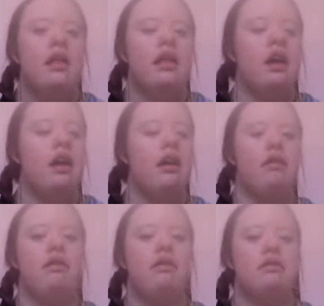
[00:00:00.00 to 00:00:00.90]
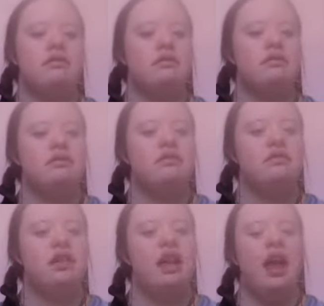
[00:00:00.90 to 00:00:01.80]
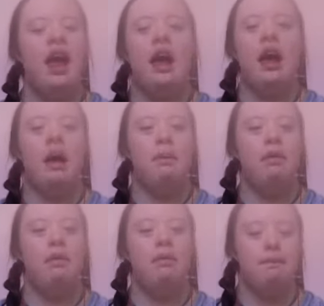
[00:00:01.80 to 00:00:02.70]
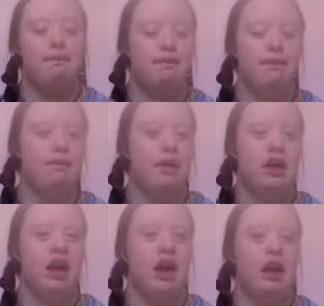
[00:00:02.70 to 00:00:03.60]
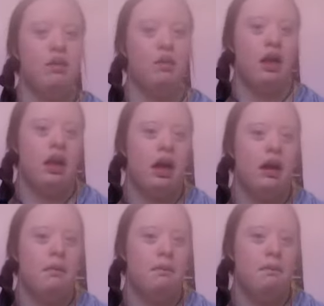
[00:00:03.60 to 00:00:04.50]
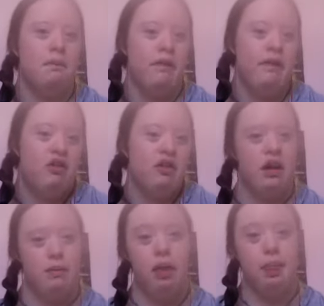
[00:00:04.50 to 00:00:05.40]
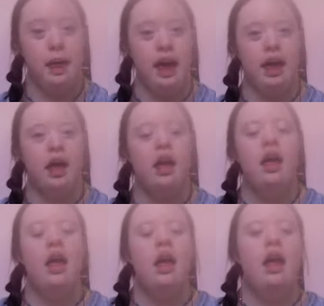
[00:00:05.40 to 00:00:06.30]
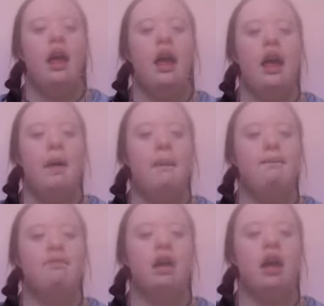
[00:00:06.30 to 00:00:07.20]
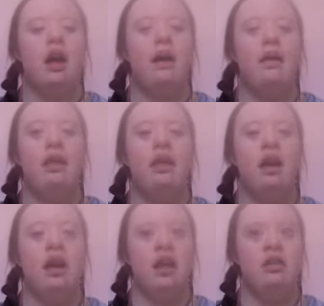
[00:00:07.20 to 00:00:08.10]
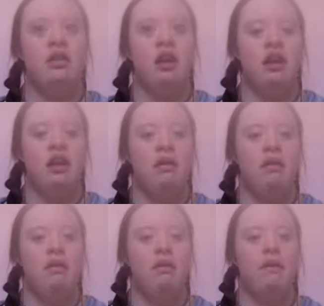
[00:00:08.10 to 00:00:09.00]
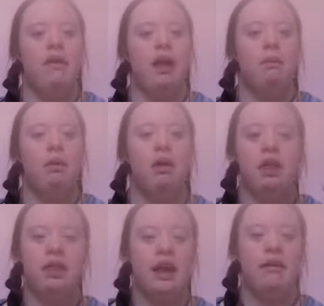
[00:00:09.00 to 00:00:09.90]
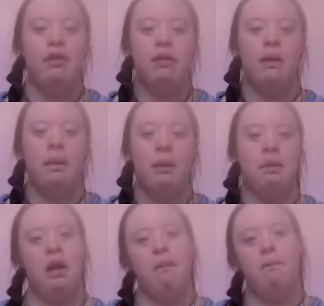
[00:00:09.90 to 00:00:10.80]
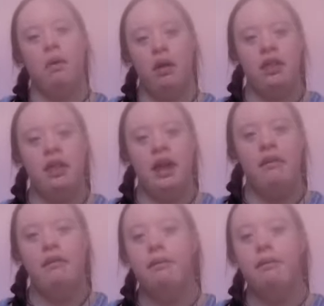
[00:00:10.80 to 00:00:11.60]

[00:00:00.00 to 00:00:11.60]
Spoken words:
So yeah, I hope you guys want to come on this journey with me. I've decided to think positive, so I'll be being positive.